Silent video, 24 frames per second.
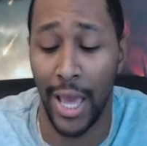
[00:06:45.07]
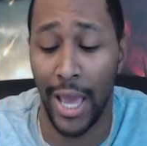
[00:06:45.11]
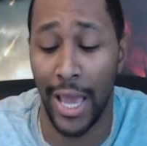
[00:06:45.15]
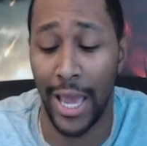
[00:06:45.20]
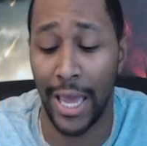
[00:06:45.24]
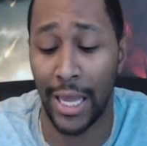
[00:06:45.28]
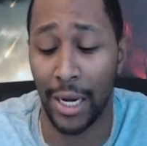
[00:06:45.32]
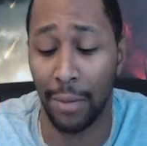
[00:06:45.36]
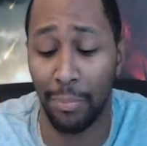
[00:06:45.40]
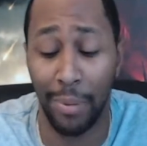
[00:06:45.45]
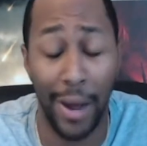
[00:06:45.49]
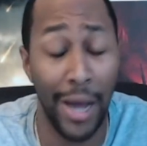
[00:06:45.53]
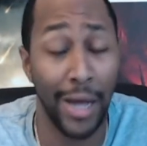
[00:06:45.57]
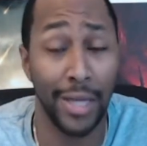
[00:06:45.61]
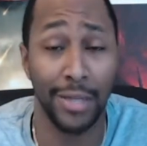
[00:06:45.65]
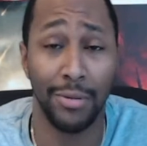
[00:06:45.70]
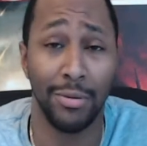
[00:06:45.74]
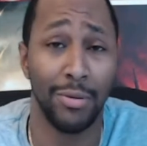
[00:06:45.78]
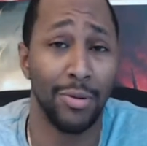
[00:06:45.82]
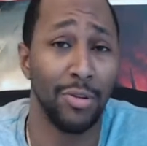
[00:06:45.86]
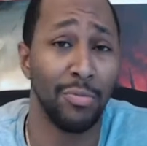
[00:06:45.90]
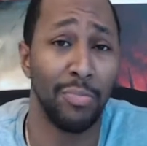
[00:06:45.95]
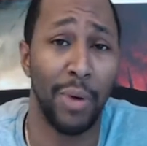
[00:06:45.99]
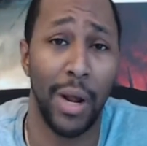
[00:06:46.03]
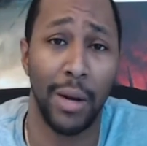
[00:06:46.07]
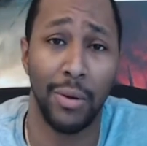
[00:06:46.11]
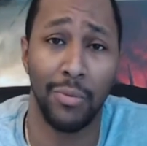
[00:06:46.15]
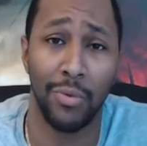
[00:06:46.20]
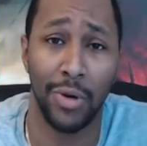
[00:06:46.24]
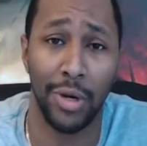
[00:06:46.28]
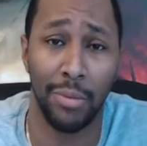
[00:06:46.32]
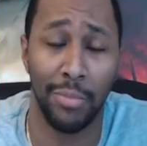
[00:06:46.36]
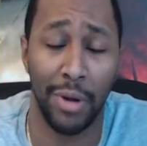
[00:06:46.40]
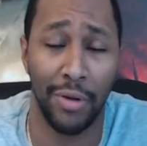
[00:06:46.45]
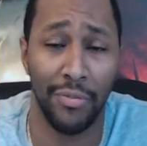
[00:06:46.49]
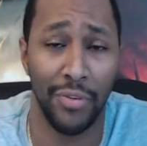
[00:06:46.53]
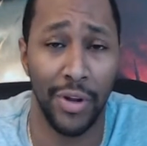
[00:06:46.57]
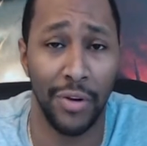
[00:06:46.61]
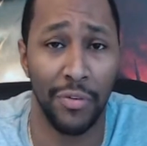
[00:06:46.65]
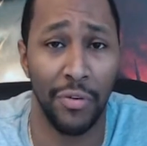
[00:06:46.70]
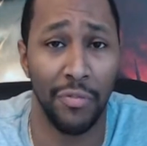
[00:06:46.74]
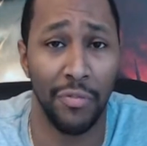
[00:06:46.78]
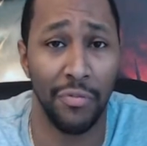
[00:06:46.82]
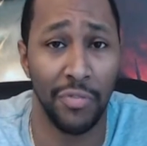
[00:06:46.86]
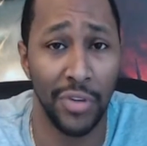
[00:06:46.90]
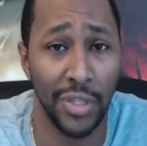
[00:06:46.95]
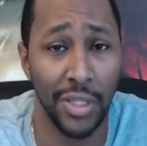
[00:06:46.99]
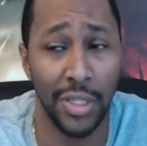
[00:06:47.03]
And Apocalypse is probably one of my
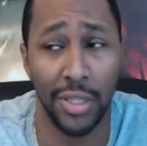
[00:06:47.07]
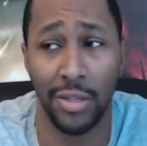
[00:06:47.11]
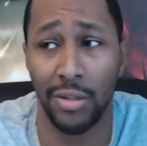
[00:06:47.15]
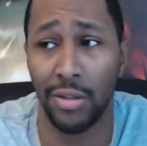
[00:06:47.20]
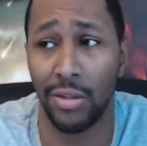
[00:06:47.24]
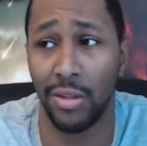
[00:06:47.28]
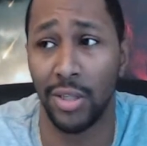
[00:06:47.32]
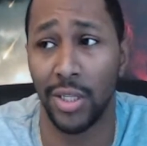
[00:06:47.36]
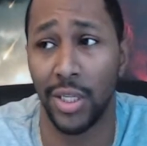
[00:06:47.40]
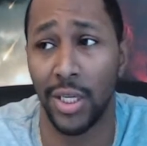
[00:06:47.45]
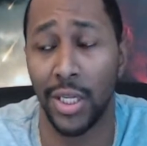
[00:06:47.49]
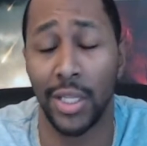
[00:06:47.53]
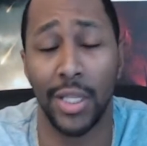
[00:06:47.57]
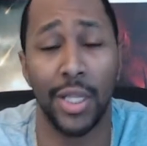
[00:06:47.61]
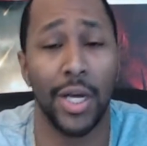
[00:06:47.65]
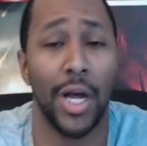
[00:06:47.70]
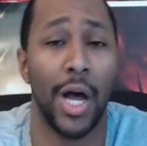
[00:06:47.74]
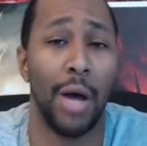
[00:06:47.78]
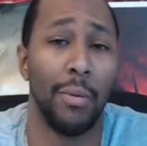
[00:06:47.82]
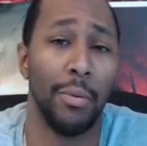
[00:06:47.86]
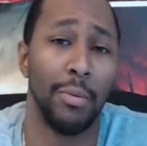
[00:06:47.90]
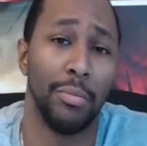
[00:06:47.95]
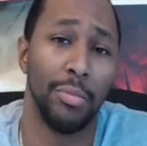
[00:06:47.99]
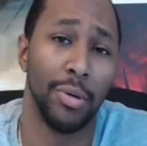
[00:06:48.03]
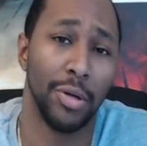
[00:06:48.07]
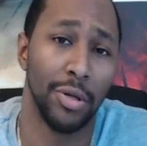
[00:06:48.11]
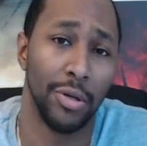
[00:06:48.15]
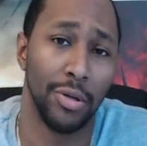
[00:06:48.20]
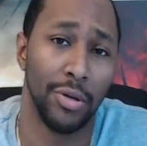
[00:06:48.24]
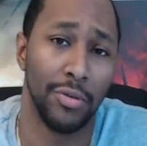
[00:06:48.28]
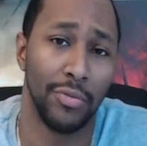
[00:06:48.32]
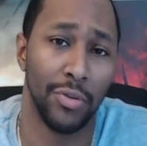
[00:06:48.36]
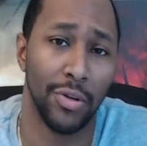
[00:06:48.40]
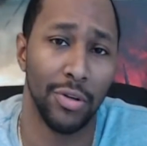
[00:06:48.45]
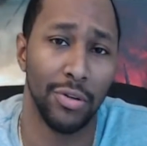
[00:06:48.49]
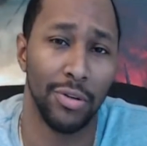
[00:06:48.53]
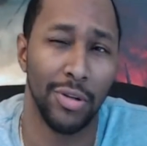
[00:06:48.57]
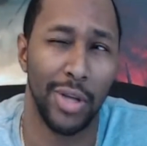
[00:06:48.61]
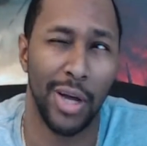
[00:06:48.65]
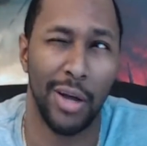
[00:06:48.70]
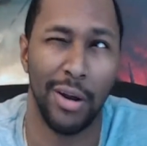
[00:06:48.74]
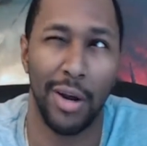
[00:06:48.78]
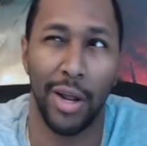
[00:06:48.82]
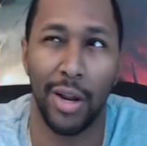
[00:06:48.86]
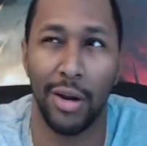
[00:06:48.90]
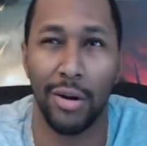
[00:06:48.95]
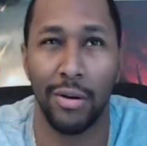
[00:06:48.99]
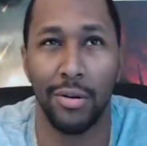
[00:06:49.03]
favorite villains in the comic book universe. I
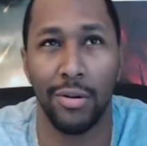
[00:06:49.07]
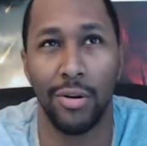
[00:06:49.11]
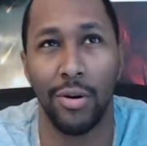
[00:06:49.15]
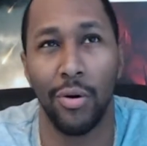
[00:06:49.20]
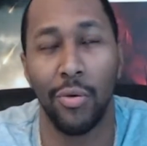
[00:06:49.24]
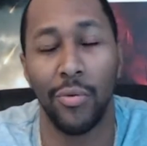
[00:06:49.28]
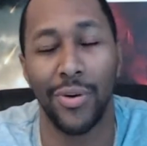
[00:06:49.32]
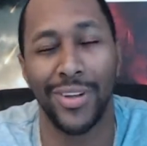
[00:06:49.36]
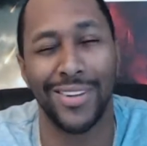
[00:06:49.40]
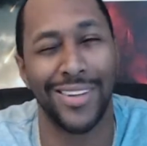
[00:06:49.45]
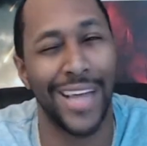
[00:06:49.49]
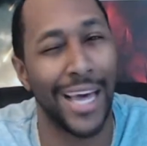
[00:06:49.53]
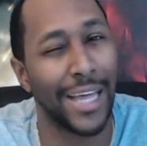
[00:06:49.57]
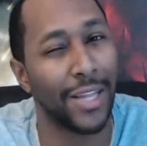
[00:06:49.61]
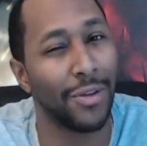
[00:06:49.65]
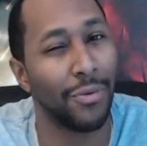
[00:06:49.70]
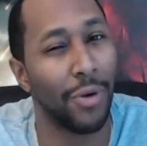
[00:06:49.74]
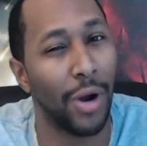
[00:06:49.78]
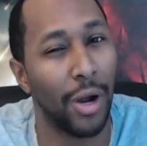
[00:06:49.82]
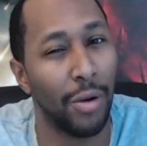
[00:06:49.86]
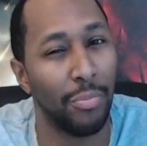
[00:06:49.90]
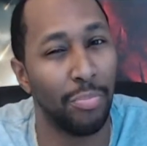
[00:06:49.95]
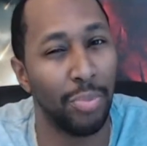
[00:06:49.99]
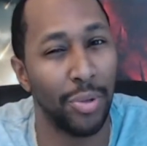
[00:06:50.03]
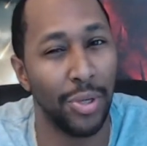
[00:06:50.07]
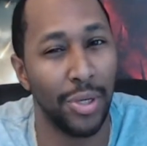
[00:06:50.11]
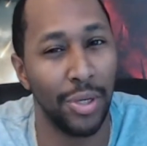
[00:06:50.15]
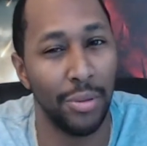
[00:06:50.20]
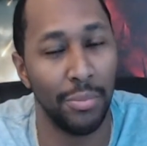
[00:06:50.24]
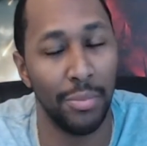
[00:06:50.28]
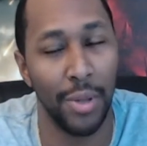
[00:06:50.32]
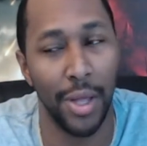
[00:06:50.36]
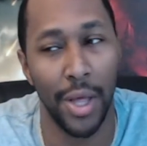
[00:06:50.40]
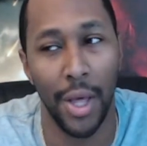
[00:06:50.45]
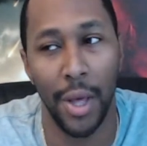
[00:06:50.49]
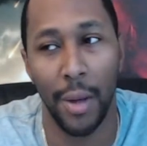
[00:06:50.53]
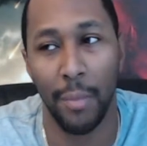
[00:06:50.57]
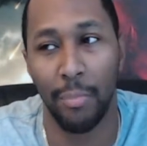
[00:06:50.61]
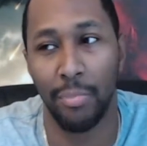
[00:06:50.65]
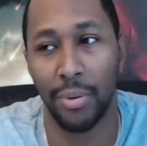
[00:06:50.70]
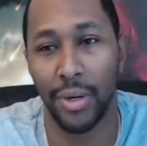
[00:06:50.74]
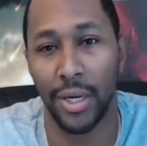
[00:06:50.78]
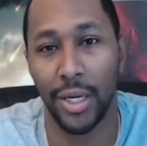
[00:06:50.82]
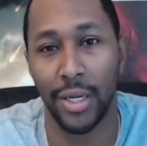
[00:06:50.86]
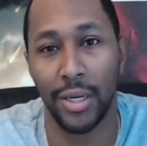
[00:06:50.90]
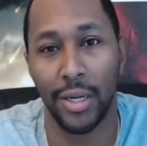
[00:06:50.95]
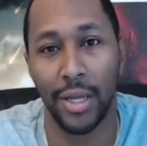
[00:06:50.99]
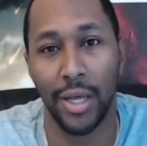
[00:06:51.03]
don't know exactly where I'll put him,
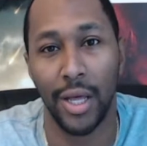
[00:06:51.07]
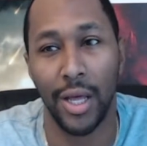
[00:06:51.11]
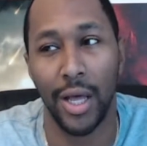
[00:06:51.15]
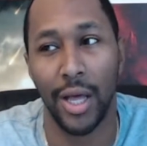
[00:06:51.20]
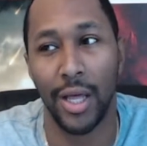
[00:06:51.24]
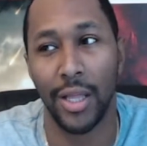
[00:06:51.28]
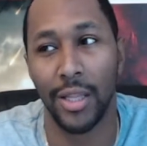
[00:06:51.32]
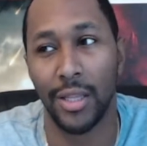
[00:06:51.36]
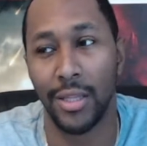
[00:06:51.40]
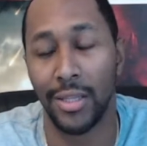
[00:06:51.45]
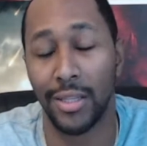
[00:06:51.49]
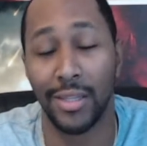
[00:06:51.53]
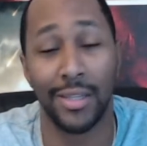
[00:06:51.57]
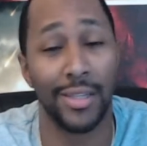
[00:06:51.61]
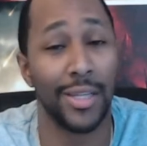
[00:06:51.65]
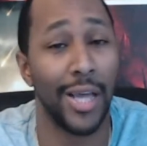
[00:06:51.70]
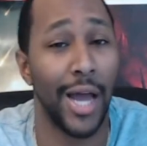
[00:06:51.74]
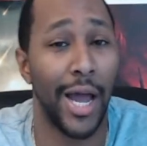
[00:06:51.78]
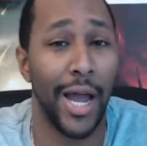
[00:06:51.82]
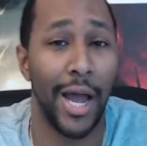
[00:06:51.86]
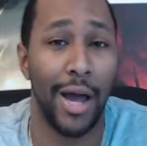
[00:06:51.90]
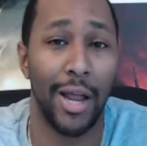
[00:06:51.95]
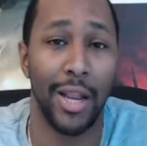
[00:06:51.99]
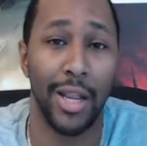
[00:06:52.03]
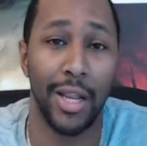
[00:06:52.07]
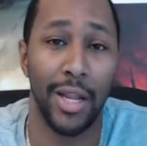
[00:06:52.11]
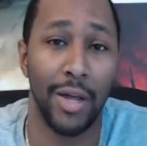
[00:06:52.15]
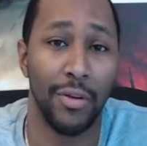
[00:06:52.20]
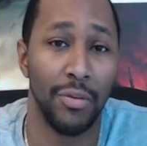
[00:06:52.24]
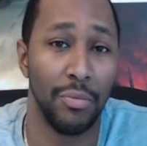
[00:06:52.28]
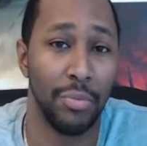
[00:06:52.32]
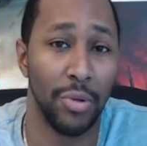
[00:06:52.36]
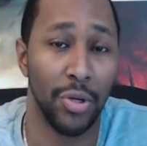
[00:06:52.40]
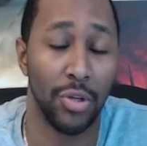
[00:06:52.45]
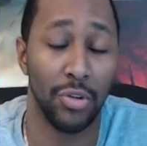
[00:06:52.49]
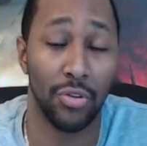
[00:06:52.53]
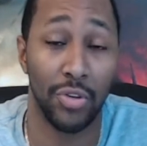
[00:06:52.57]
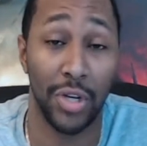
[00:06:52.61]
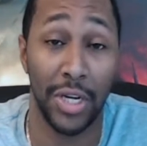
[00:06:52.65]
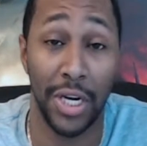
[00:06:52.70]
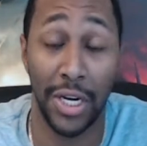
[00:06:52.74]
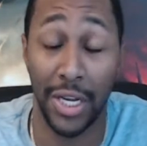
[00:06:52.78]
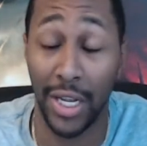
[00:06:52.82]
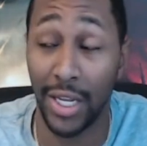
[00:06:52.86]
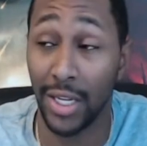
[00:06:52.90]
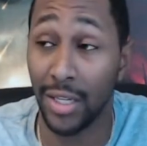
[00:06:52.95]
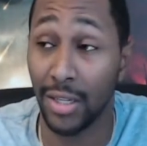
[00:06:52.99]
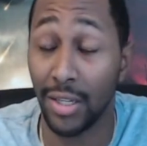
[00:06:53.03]
but this guy I love to be on screen. And
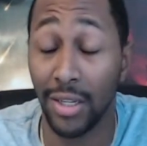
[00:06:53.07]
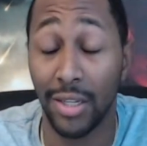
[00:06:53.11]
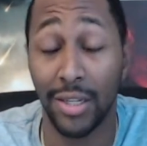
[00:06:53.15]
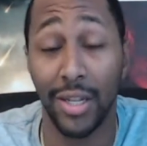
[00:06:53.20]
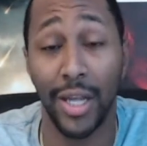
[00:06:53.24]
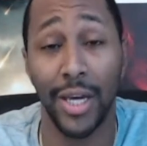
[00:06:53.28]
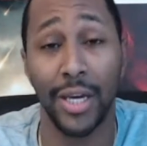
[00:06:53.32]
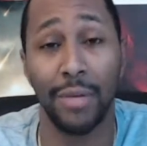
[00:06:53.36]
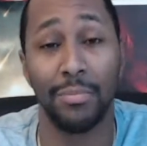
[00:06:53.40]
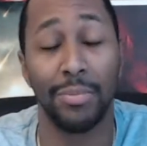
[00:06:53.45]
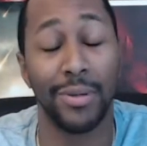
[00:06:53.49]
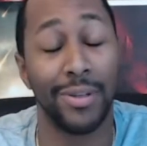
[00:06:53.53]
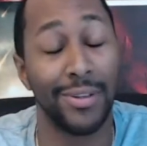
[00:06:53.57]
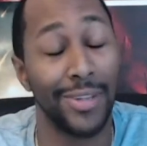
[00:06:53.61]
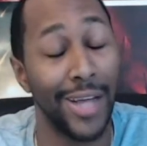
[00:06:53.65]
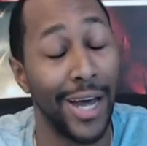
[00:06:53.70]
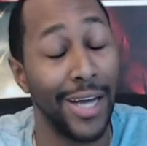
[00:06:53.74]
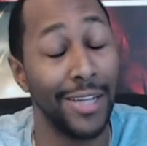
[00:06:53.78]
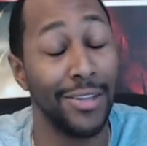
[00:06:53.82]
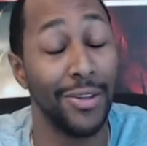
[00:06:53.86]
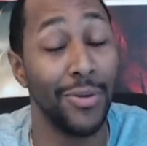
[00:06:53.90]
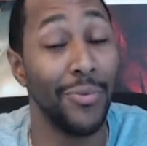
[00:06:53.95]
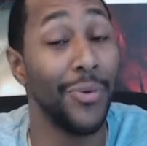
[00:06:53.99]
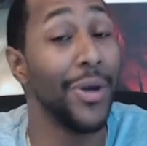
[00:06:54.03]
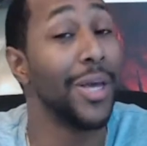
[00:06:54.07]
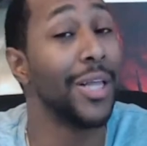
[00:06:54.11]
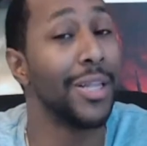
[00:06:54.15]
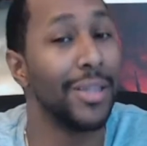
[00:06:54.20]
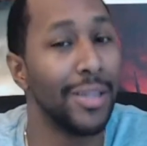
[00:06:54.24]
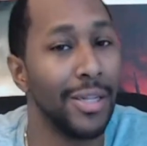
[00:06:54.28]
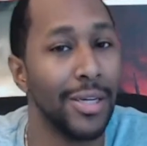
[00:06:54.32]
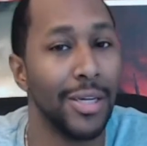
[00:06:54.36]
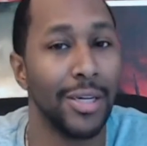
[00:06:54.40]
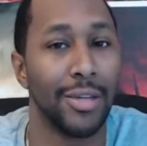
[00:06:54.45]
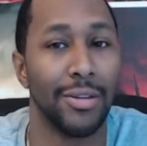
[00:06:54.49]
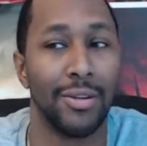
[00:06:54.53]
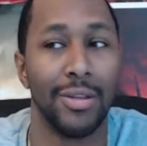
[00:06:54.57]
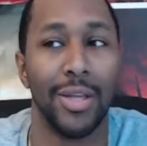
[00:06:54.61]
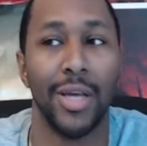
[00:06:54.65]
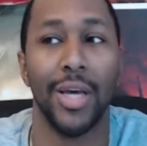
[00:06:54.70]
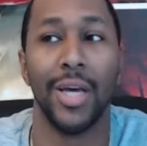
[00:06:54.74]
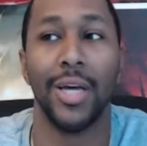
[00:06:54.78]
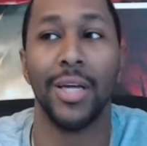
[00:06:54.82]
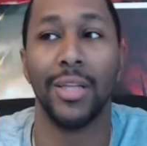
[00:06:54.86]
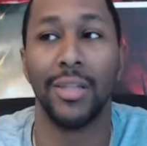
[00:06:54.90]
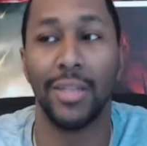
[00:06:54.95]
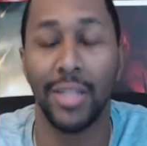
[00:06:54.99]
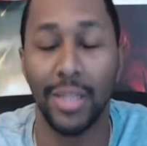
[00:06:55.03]
they look like, besides the way he looks,
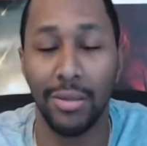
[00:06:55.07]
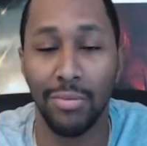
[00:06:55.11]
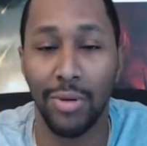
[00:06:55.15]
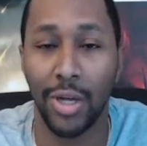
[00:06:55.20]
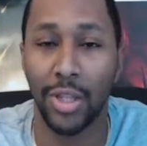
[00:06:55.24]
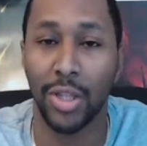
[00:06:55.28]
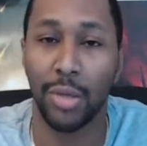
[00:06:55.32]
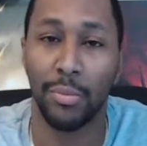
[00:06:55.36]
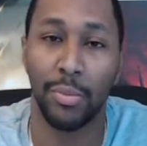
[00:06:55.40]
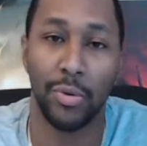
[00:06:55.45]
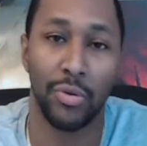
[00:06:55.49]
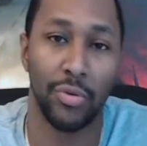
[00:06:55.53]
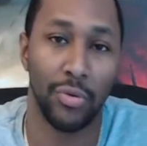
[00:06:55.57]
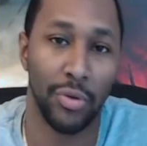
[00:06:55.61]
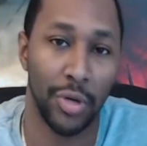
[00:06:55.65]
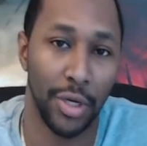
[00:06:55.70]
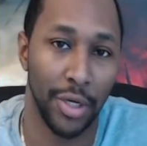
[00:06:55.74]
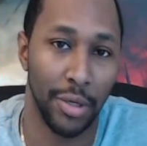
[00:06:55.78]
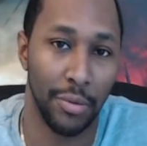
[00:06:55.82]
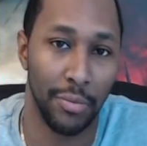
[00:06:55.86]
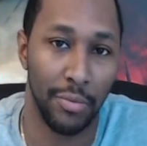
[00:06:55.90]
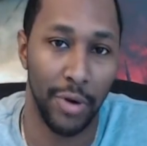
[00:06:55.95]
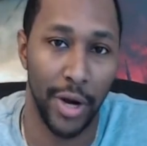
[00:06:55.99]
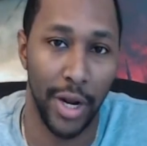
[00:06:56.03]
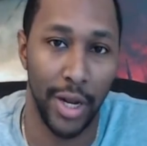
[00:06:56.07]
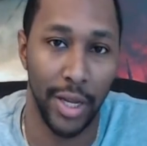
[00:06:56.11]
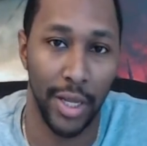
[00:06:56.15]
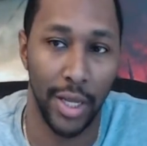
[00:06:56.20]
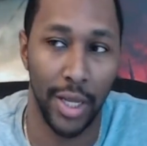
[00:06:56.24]
seems like they're portraying him right.